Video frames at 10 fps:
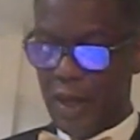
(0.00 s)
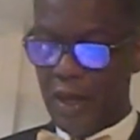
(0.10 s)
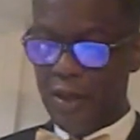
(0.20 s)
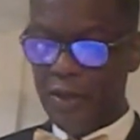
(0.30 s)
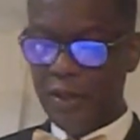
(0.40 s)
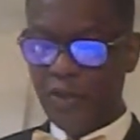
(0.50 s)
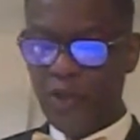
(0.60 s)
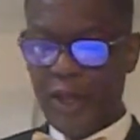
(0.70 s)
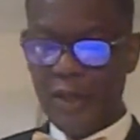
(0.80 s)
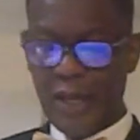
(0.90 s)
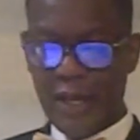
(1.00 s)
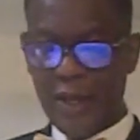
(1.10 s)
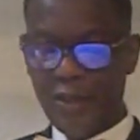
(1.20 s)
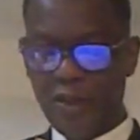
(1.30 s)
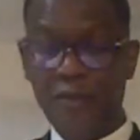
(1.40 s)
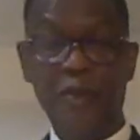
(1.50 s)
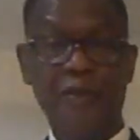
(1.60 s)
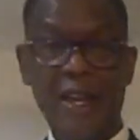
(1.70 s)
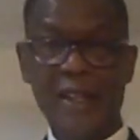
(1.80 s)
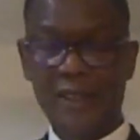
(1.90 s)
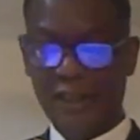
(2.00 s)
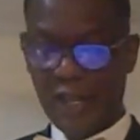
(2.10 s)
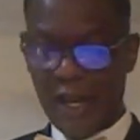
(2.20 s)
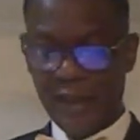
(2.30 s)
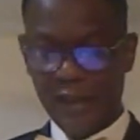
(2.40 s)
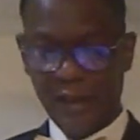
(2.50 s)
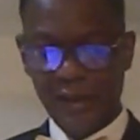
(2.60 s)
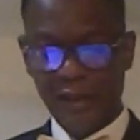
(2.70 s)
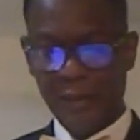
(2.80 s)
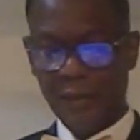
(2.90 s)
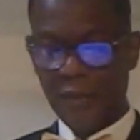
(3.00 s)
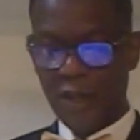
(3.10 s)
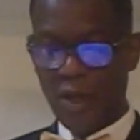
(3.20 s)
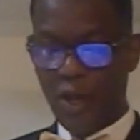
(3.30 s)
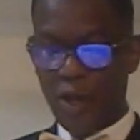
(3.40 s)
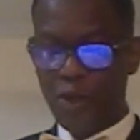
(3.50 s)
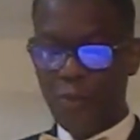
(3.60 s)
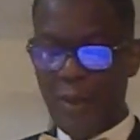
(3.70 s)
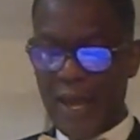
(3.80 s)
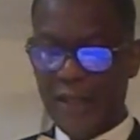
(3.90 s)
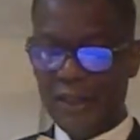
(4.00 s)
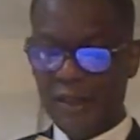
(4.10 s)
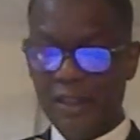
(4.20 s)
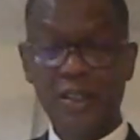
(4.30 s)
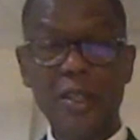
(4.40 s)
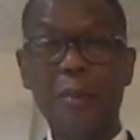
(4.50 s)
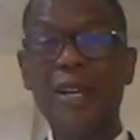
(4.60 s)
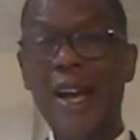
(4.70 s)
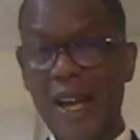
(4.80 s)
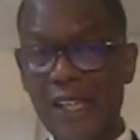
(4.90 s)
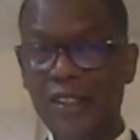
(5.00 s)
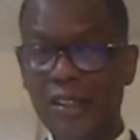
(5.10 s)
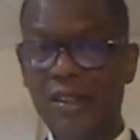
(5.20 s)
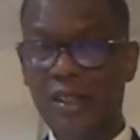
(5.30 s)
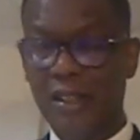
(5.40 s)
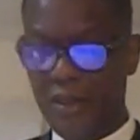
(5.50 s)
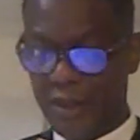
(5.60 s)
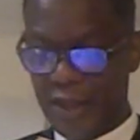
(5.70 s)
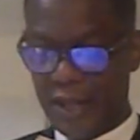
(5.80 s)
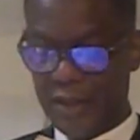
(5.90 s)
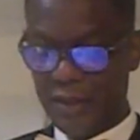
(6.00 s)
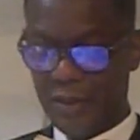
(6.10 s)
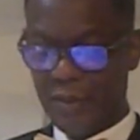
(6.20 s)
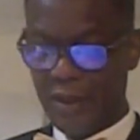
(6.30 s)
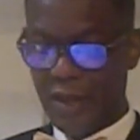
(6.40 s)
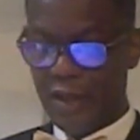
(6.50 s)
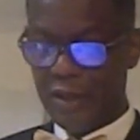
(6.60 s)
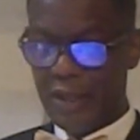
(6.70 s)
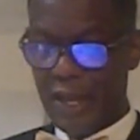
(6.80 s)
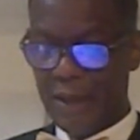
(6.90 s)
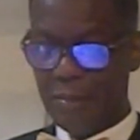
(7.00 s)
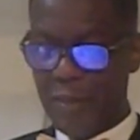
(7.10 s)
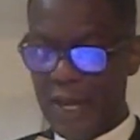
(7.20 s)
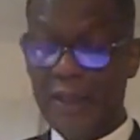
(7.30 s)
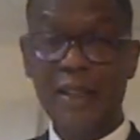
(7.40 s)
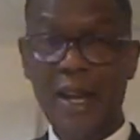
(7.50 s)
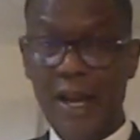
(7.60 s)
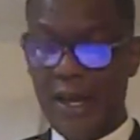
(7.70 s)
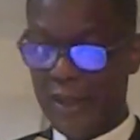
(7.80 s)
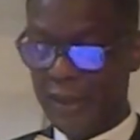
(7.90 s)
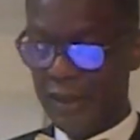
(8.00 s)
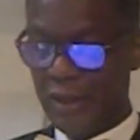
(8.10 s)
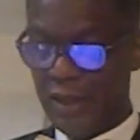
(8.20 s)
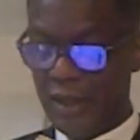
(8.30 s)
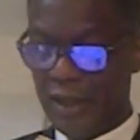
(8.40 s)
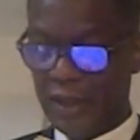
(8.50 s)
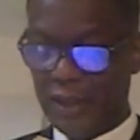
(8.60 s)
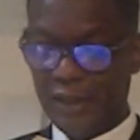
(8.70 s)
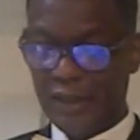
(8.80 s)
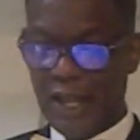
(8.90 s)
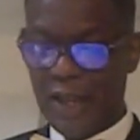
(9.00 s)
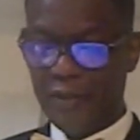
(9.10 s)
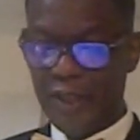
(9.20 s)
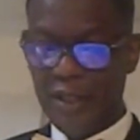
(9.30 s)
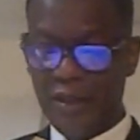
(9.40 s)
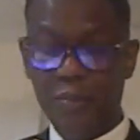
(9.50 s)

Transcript: In this great age of advanced science, humanity subconsciously think that mankind can solve any